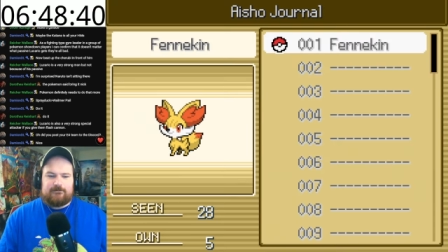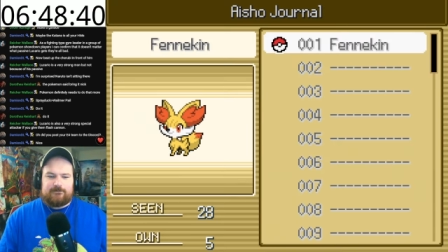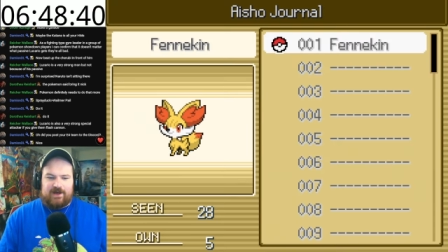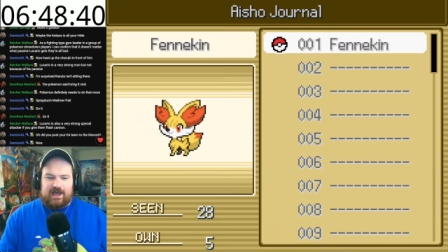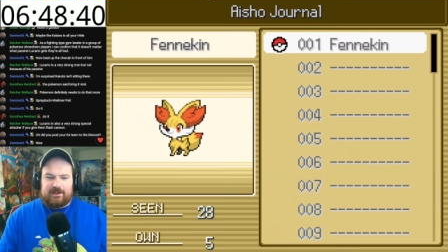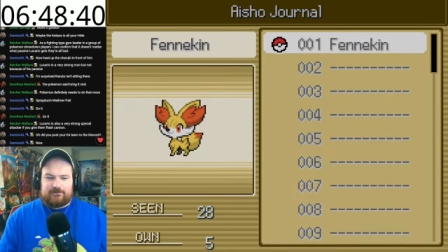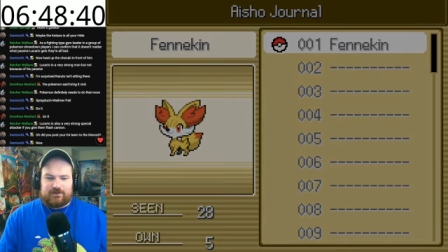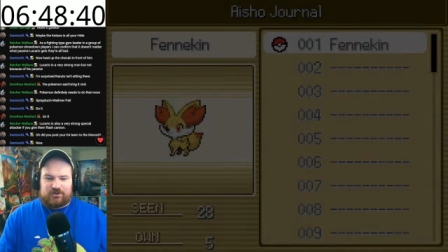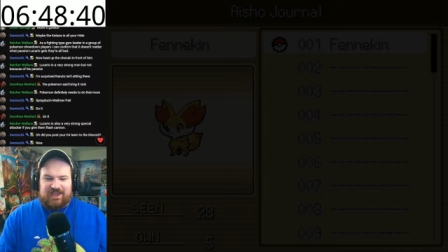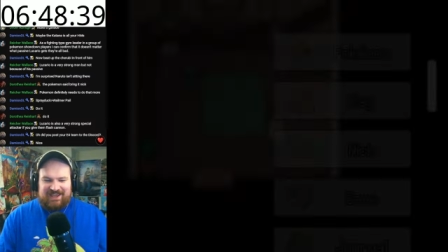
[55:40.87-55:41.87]
5.
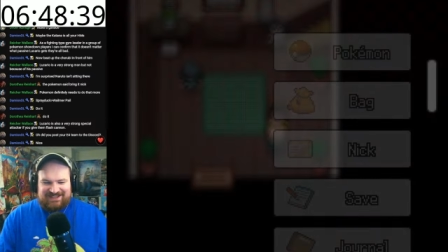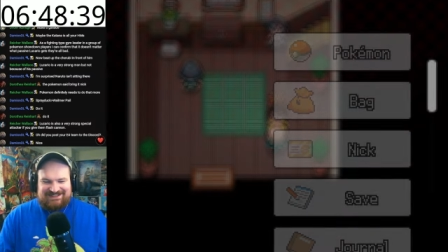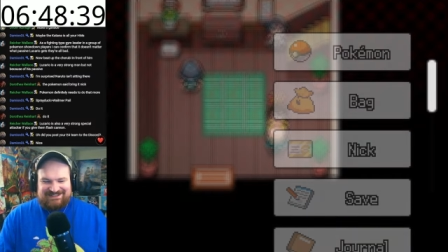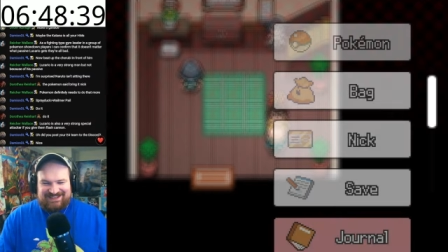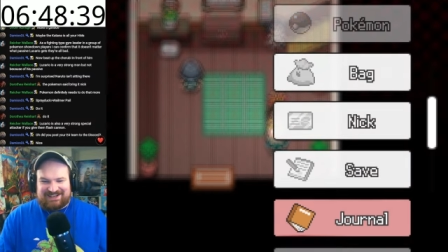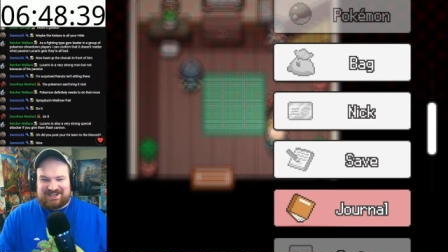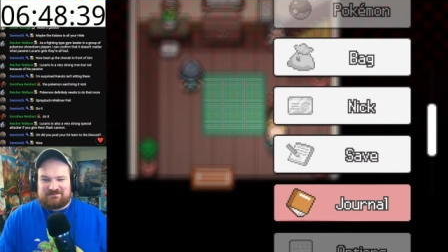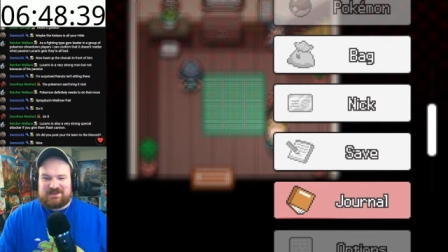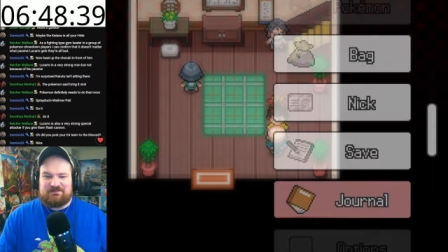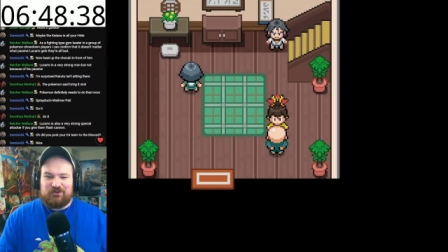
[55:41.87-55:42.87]
Okay. I got a
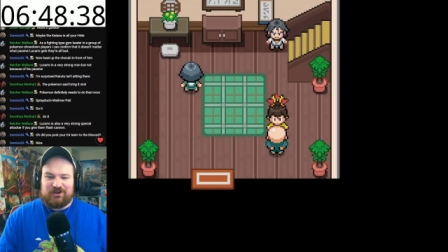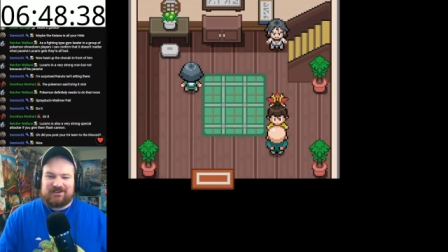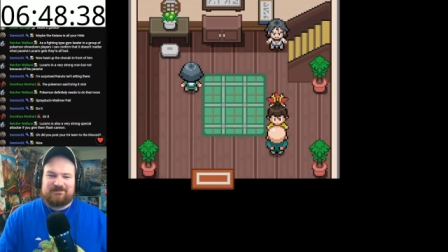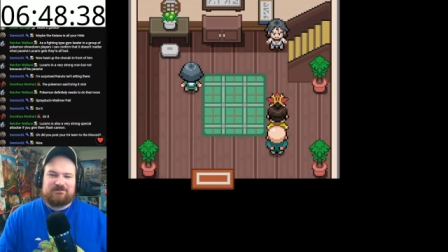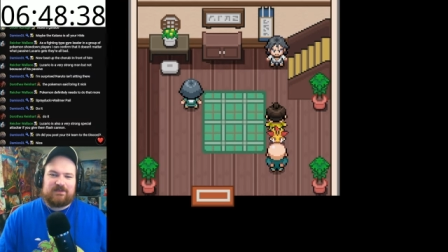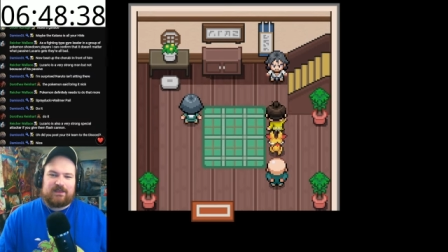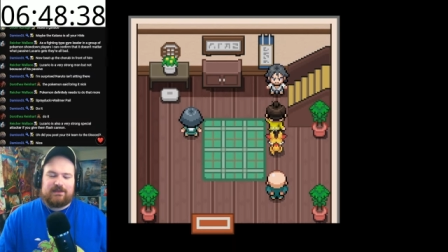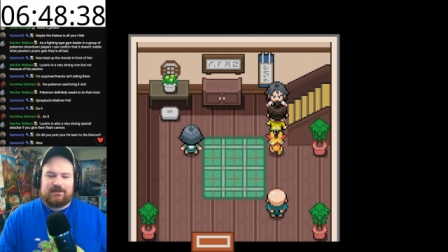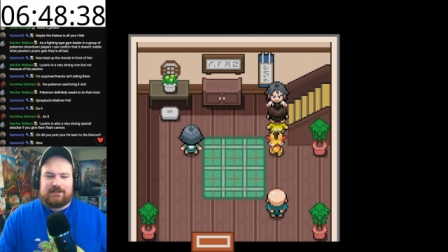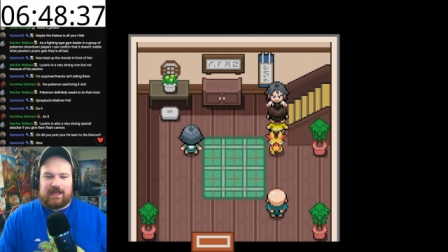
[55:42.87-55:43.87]
bit more.
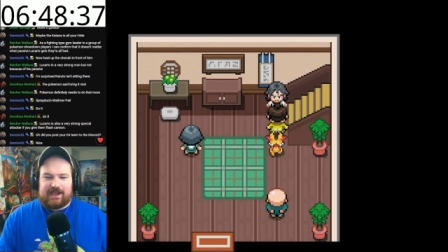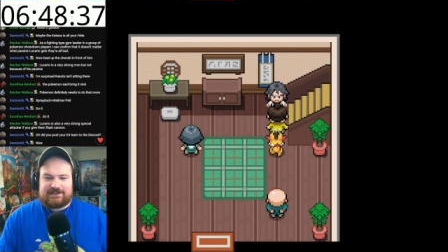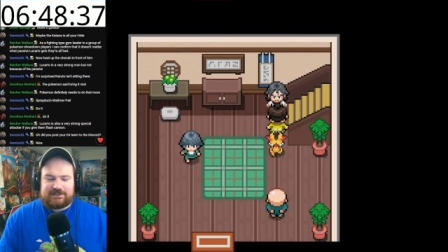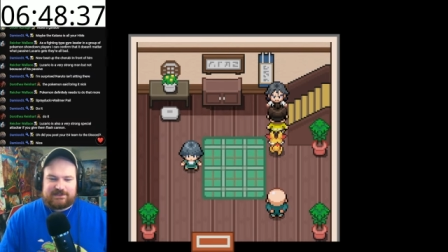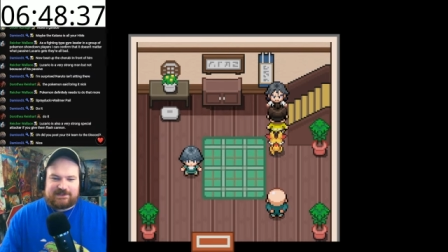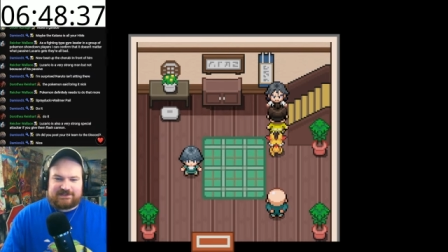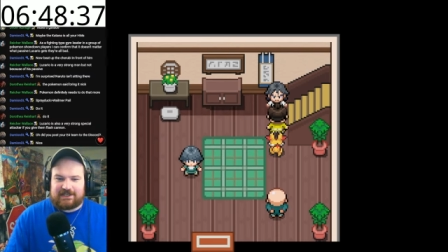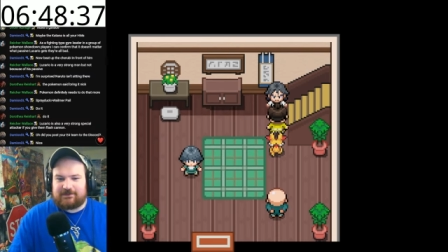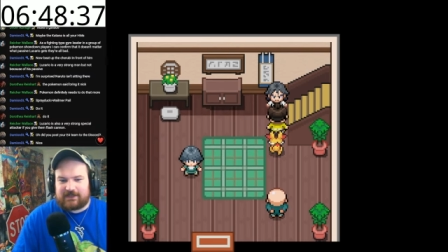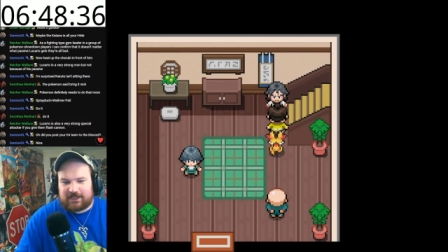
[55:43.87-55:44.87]
I guess there is incentive to